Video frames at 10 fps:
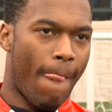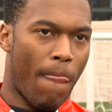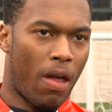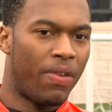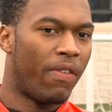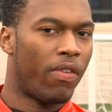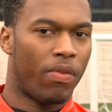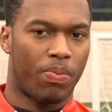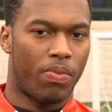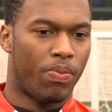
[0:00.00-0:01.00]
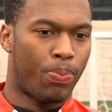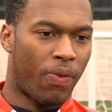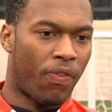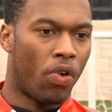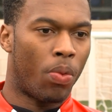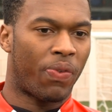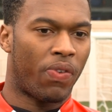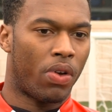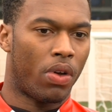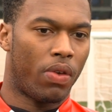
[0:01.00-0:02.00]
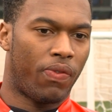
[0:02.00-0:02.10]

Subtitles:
I've never performed for